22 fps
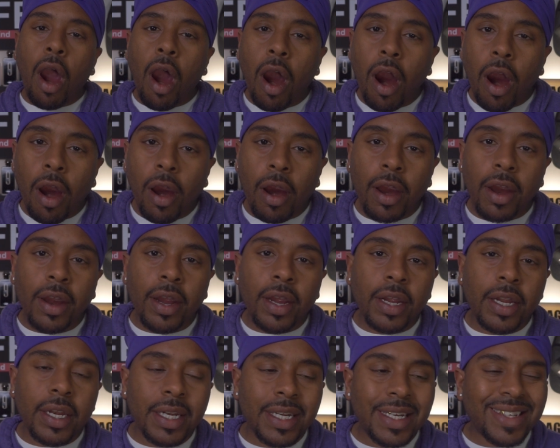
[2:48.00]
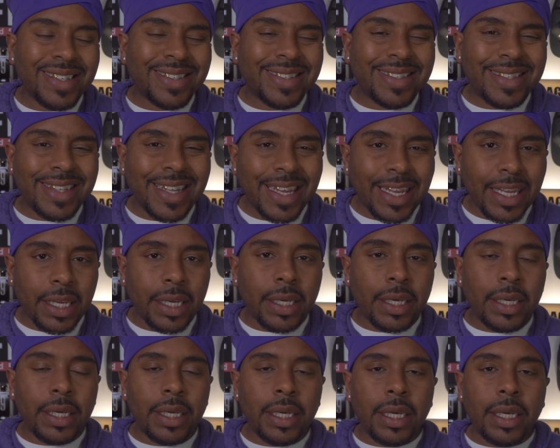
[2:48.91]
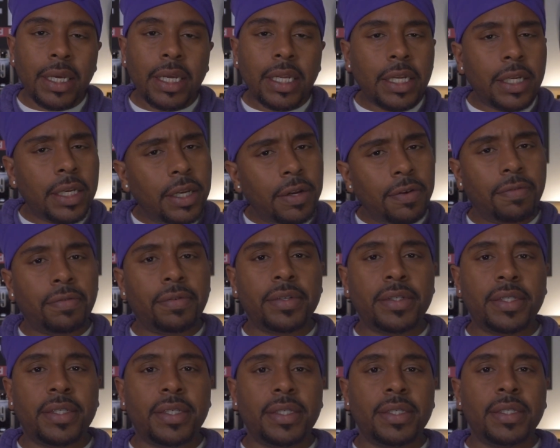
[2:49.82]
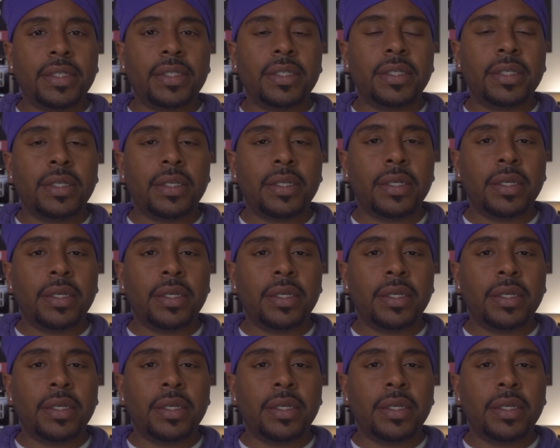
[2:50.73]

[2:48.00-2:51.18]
are distinct differences.